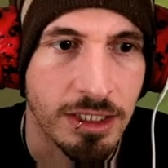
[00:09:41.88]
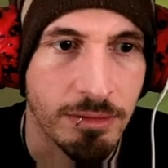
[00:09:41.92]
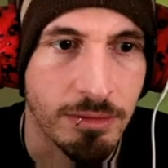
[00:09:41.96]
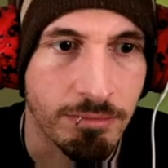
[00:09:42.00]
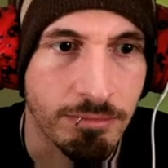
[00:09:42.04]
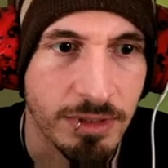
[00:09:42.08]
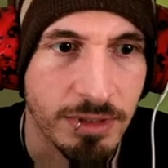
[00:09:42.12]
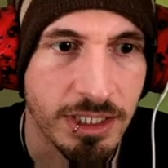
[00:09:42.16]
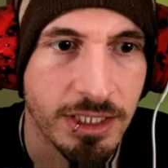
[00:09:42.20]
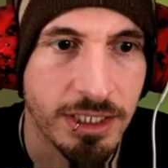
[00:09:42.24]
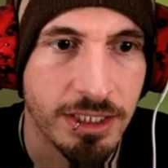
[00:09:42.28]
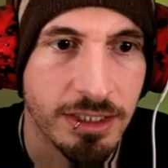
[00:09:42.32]

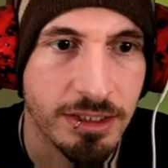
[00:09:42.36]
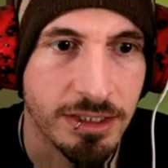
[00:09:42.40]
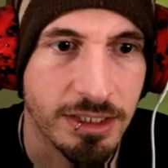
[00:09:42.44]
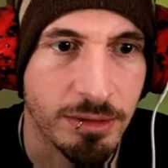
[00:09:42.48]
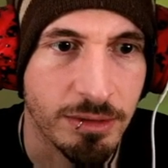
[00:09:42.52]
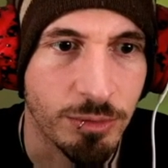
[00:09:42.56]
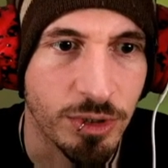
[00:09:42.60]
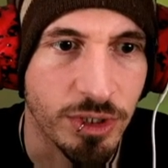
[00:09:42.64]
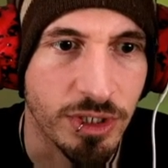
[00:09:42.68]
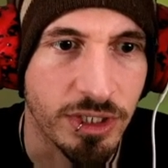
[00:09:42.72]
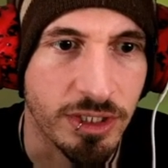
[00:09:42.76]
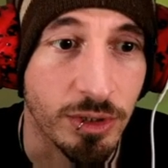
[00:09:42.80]
Immediately,
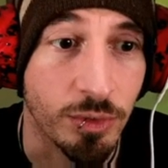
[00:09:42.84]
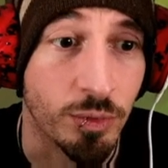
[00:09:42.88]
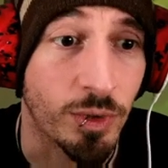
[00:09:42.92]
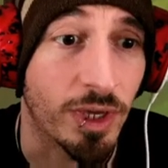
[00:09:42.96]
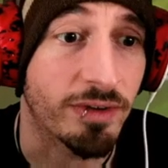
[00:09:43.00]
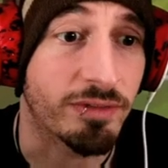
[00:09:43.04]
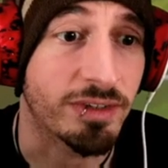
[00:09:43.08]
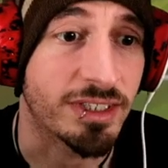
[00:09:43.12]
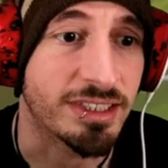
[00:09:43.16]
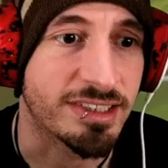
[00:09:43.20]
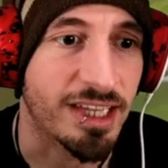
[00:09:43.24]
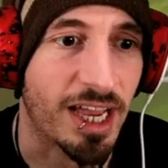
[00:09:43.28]
immediately. We
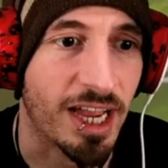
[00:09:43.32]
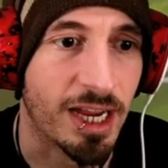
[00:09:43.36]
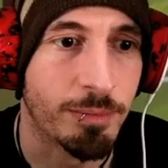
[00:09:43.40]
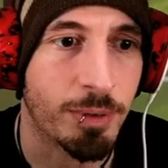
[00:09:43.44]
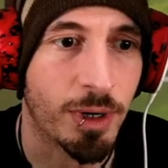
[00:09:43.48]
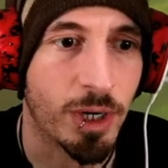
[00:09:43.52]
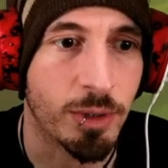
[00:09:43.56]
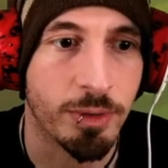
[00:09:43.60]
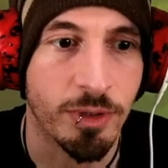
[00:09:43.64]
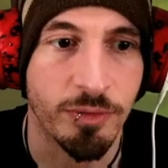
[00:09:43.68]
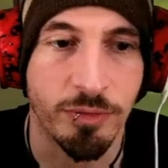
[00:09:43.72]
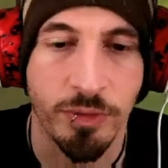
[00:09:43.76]
have an attack
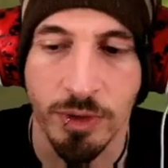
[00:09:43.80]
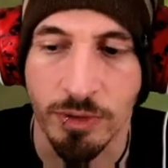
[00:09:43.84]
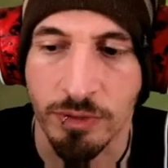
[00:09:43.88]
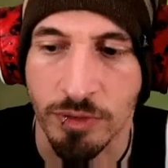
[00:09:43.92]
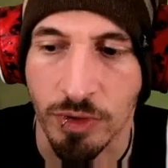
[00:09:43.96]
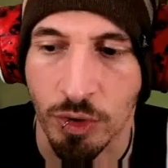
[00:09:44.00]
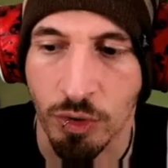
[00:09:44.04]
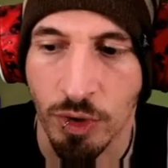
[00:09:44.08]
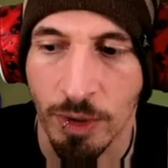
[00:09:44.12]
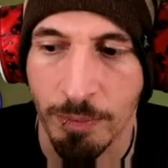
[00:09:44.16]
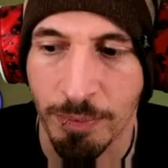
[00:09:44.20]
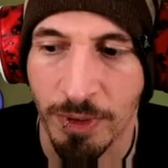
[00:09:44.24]
power buff, we have
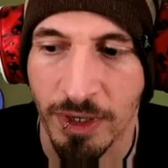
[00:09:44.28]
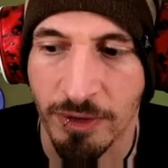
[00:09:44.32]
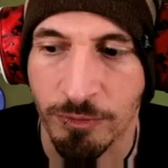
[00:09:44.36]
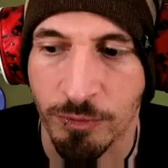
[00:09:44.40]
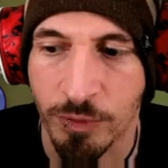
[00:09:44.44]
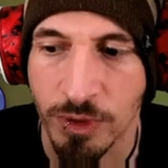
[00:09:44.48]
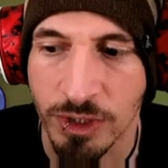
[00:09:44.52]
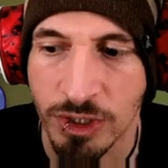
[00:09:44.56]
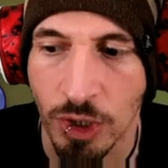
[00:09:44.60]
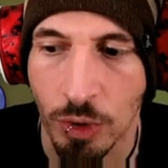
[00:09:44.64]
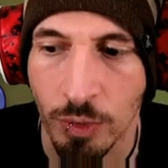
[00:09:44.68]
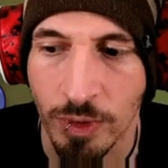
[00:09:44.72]
a crit
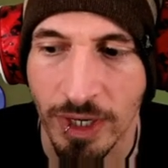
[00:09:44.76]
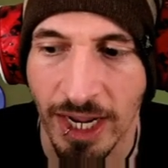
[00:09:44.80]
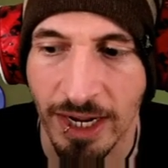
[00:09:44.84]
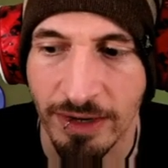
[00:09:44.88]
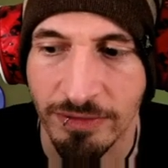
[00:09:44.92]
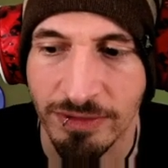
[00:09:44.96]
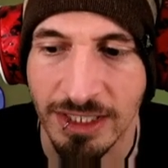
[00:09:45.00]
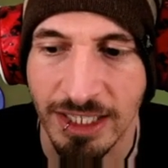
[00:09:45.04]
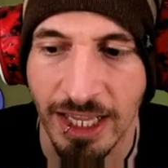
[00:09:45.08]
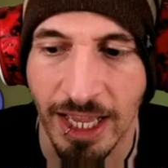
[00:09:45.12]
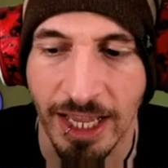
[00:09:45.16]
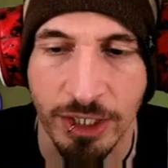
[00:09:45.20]
buff. We don't
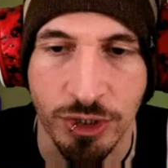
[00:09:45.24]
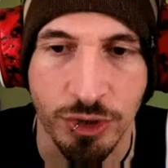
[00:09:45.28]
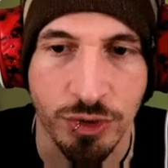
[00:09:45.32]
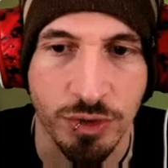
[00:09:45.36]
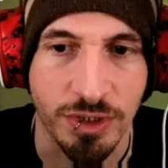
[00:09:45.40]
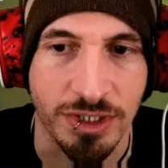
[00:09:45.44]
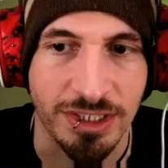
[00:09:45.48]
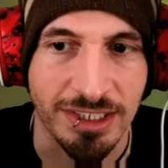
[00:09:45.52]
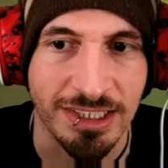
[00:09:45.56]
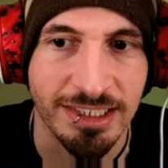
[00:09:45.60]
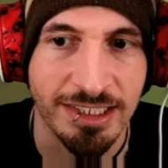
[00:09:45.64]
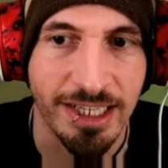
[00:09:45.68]
have the
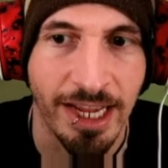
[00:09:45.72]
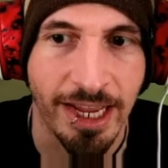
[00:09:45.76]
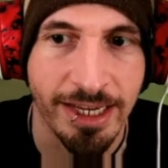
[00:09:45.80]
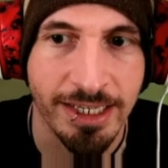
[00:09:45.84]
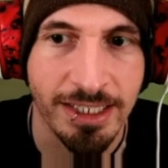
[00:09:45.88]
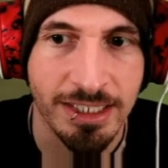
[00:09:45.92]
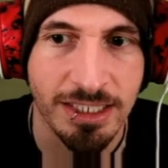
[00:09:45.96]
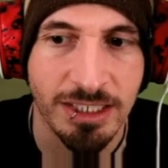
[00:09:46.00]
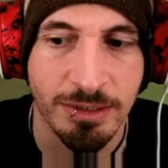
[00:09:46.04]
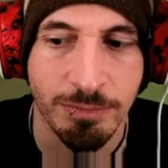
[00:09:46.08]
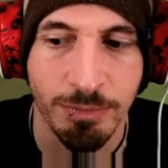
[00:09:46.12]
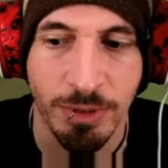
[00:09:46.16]
extra
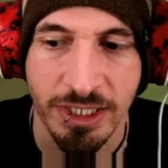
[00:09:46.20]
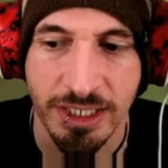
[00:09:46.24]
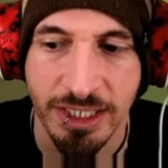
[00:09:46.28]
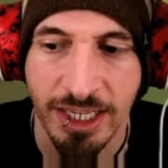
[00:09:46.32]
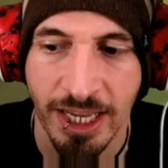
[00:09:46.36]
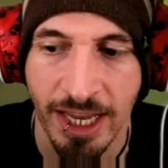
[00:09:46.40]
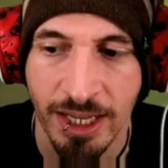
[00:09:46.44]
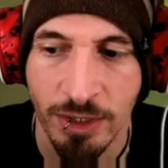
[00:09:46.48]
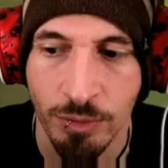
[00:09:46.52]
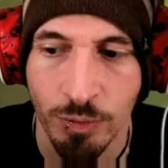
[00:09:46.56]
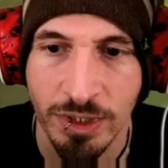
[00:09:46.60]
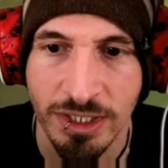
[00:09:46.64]
stacks, but
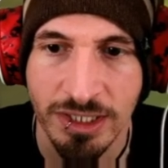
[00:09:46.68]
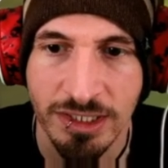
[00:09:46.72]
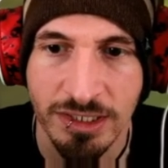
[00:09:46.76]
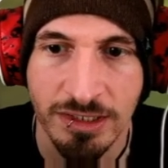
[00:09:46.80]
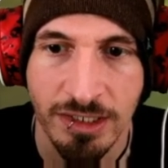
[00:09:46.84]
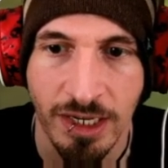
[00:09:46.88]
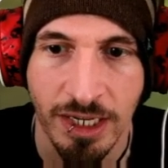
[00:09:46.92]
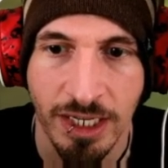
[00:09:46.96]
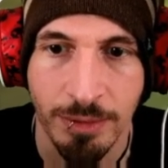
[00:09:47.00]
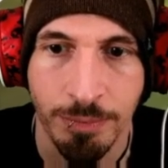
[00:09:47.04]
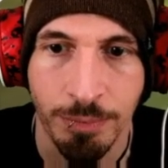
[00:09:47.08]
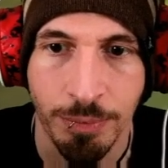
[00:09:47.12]
can we
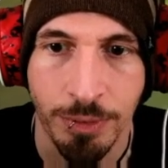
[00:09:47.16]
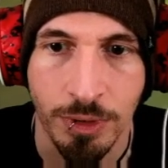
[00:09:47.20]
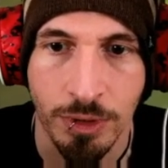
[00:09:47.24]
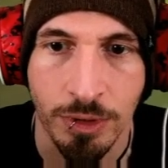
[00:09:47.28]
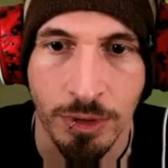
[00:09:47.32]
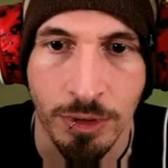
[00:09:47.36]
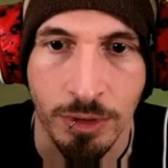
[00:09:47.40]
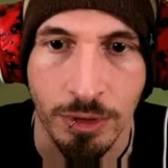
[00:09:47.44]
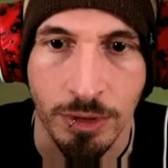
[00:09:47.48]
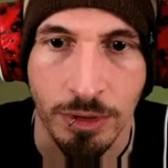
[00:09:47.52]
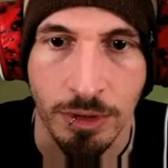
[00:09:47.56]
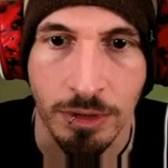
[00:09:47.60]
snipe
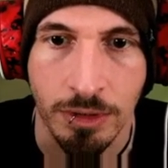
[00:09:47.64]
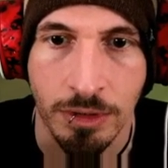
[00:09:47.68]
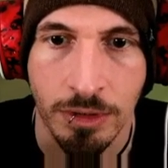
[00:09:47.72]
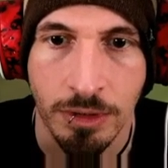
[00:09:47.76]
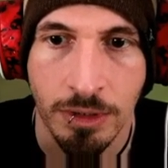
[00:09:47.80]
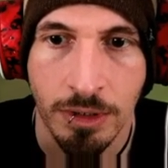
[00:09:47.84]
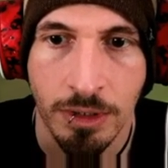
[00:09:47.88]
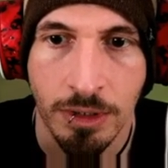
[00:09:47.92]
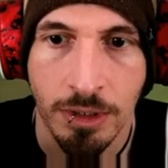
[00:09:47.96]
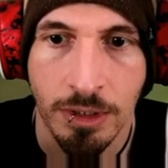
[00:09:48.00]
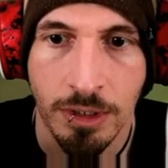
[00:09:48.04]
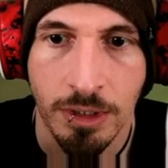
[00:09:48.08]
her?
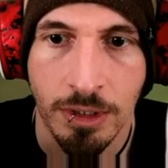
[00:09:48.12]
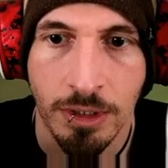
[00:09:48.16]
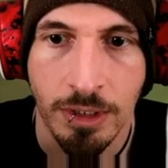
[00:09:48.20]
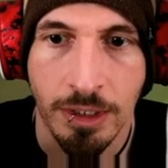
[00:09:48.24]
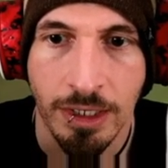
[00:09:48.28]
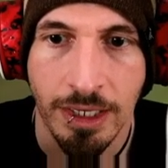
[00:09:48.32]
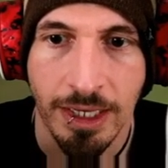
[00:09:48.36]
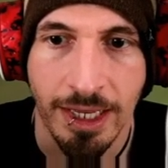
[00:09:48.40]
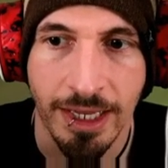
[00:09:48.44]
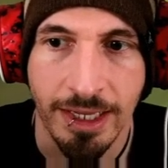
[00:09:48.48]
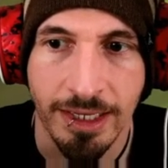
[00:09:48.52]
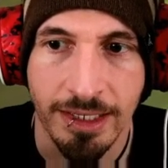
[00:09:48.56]

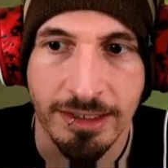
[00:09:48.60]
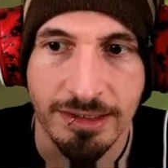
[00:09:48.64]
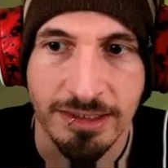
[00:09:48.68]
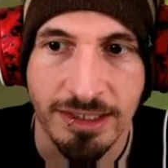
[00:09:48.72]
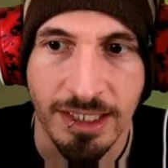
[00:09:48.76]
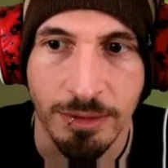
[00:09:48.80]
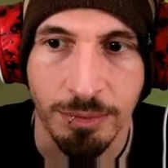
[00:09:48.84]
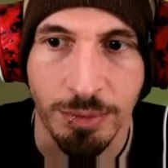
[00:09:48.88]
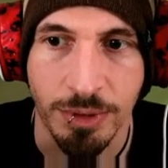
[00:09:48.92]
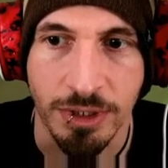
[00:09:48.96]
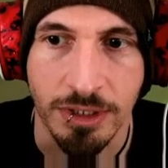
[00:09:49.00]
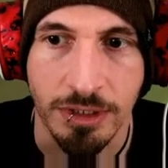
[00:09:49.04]

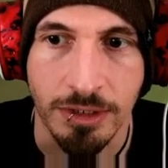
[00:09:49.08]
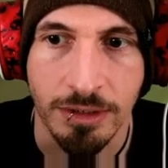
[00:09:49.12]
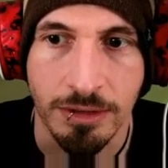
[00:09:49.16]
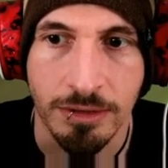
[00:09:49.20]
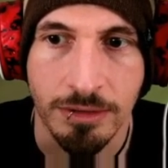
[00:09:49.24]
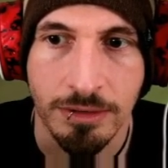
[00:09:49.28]
ASAP.